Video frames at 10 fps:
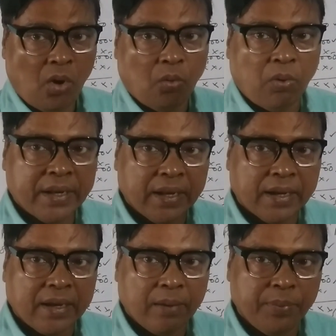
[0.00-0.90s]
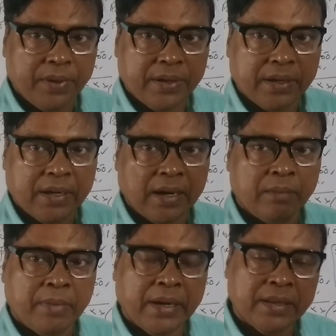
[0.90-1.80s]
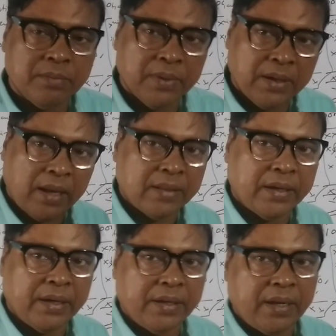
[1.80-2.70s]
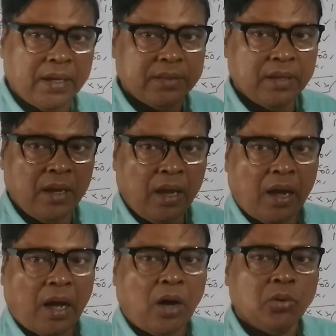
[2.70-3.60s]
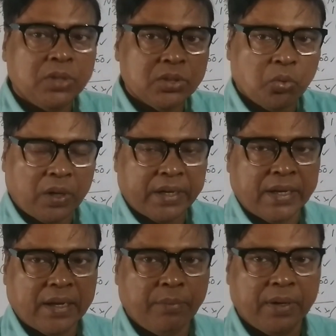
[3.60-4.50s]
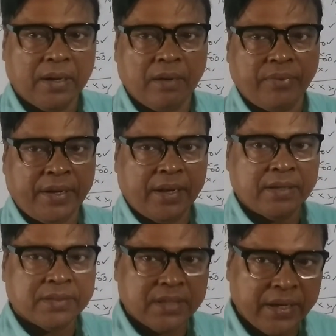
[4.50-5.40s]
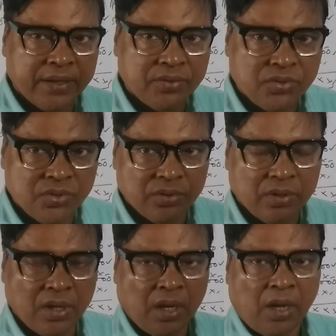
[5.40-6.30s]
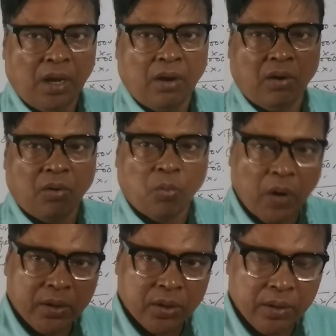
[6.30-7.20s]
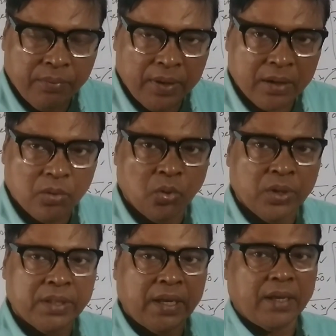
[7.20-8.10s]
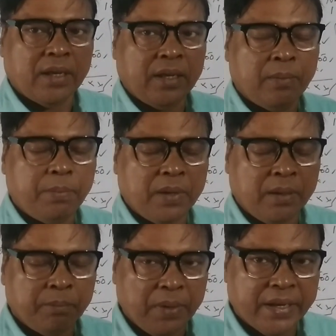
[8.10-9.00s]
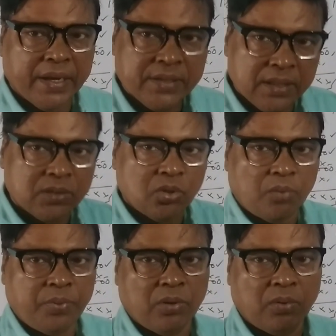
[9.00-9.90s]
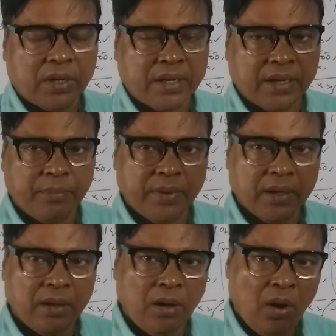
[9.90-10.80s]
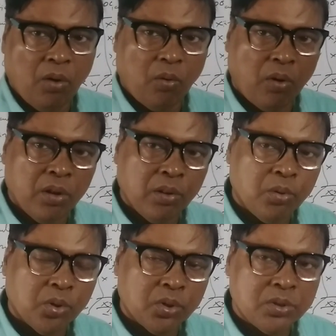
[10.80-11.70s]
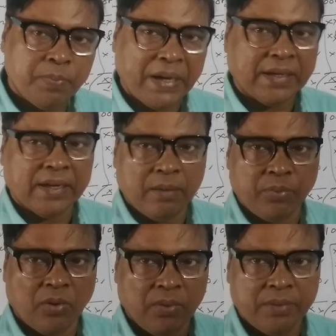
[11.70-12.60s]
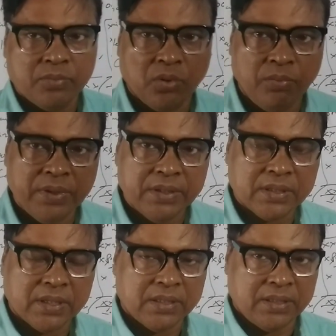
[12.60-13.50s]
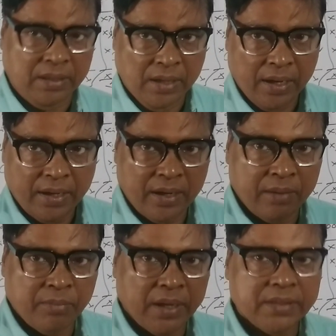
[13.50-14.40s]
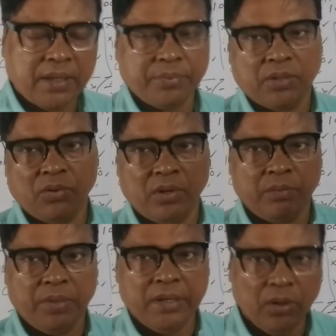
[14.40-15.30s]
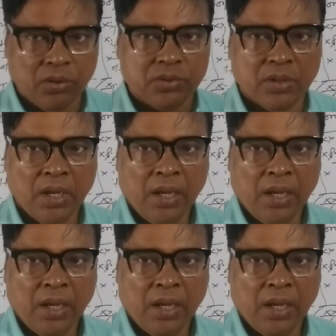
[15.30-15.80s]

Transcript: working capital management, other area, how this working capital finance arranged, whatever way the implications of your working capital, all those practical problems we'll be discussing in my subsequent videos.